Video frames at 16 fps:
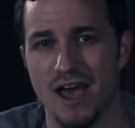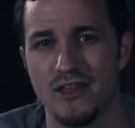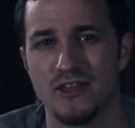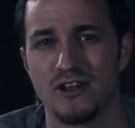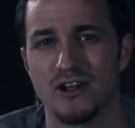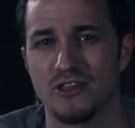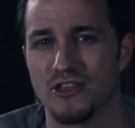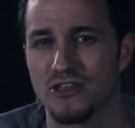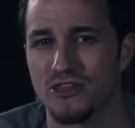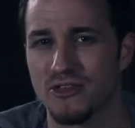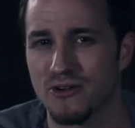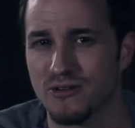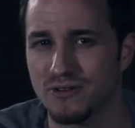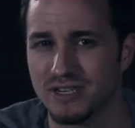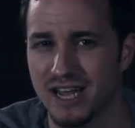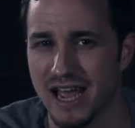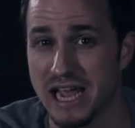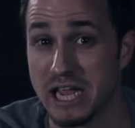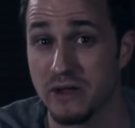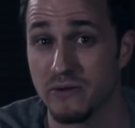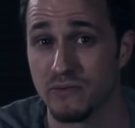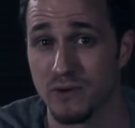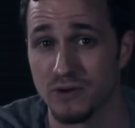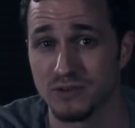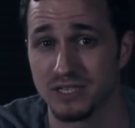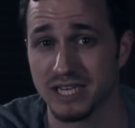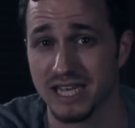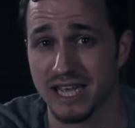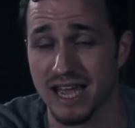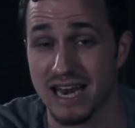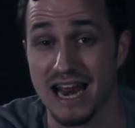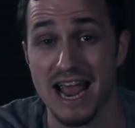And then on the third day, He rose
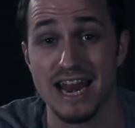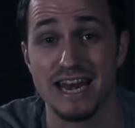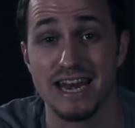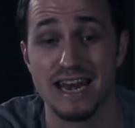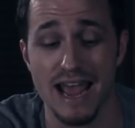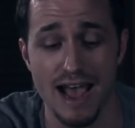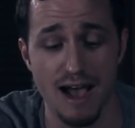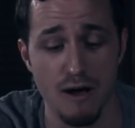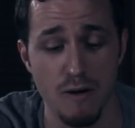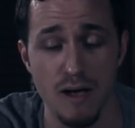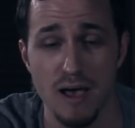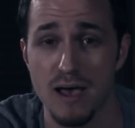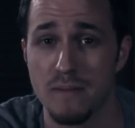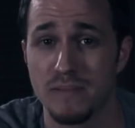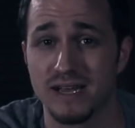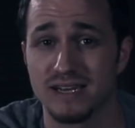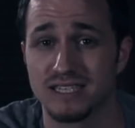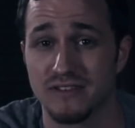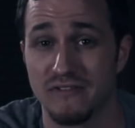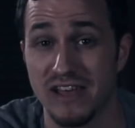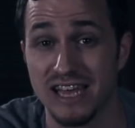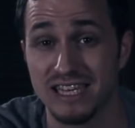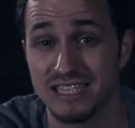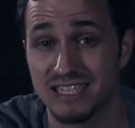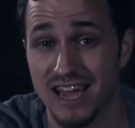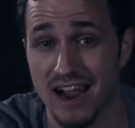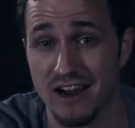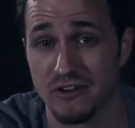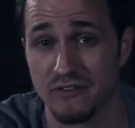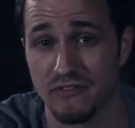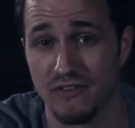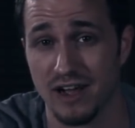again. And now, because of His
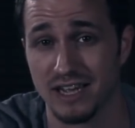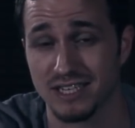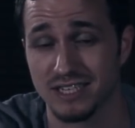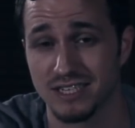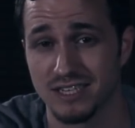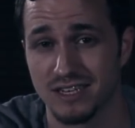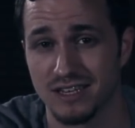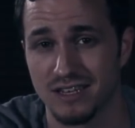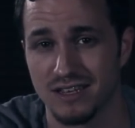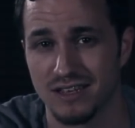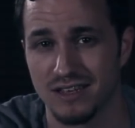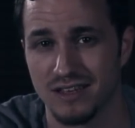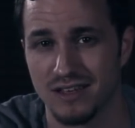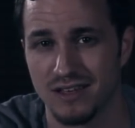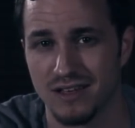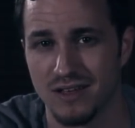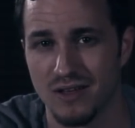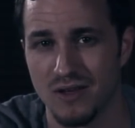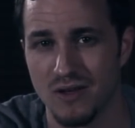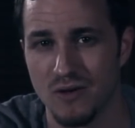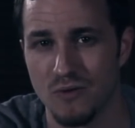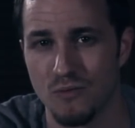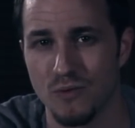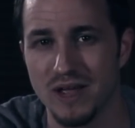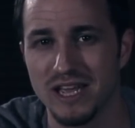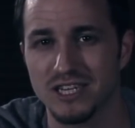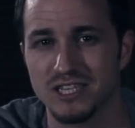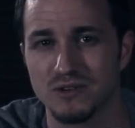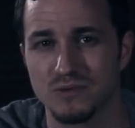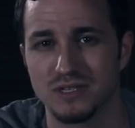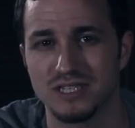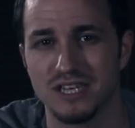sacrifice, we
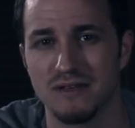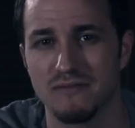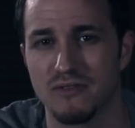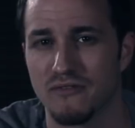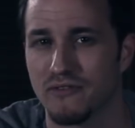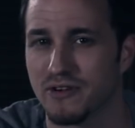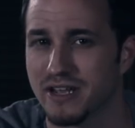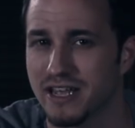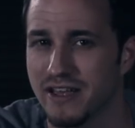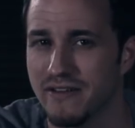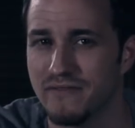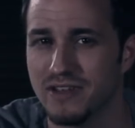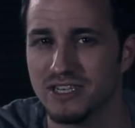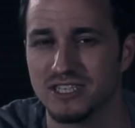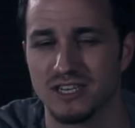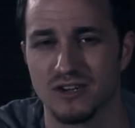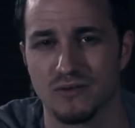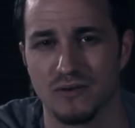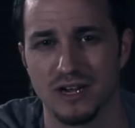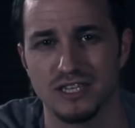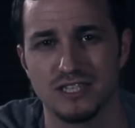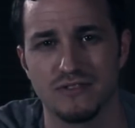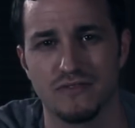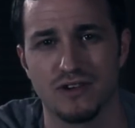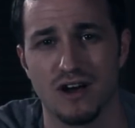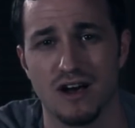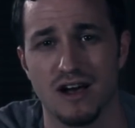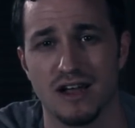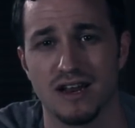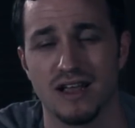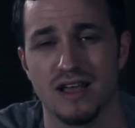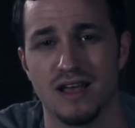get to receive the forgiveness and grace of
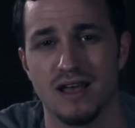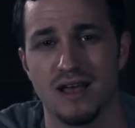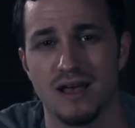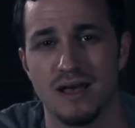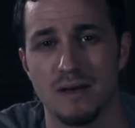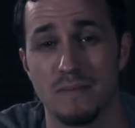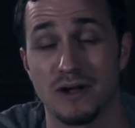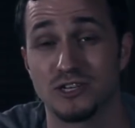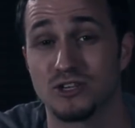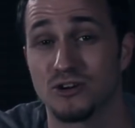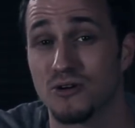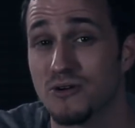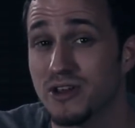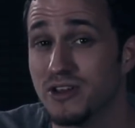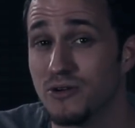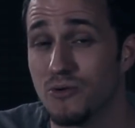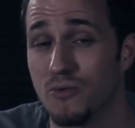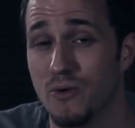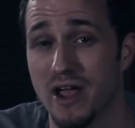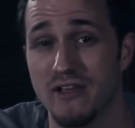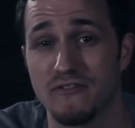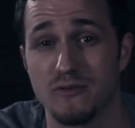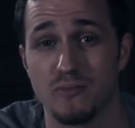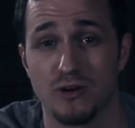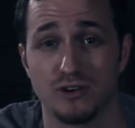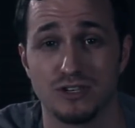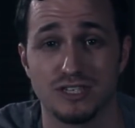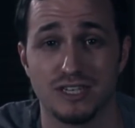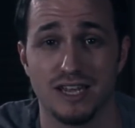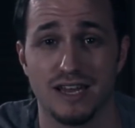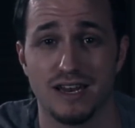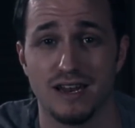God by turning away from our
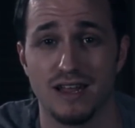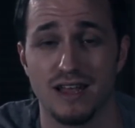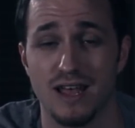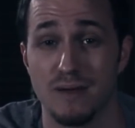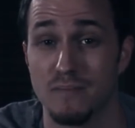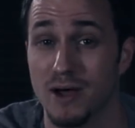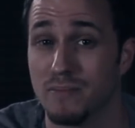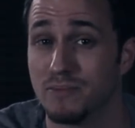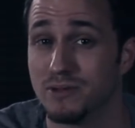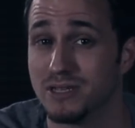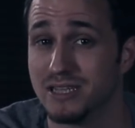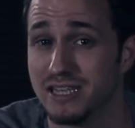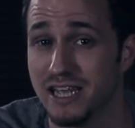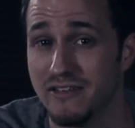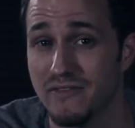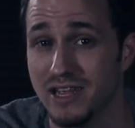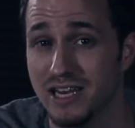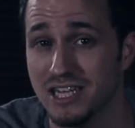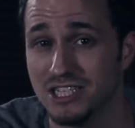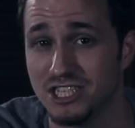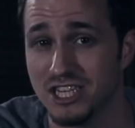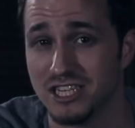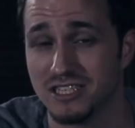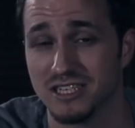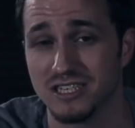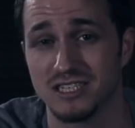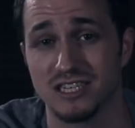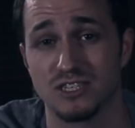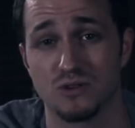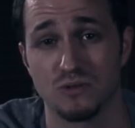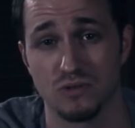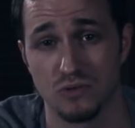sin and by believing in Jesus
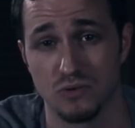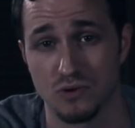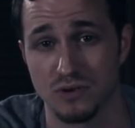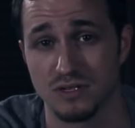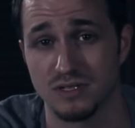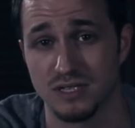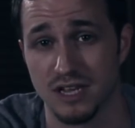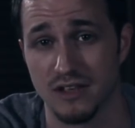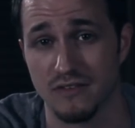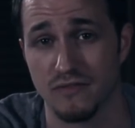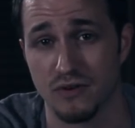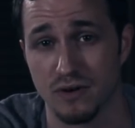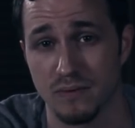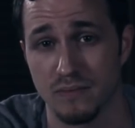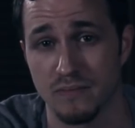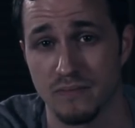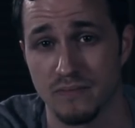as our Lord and Savior.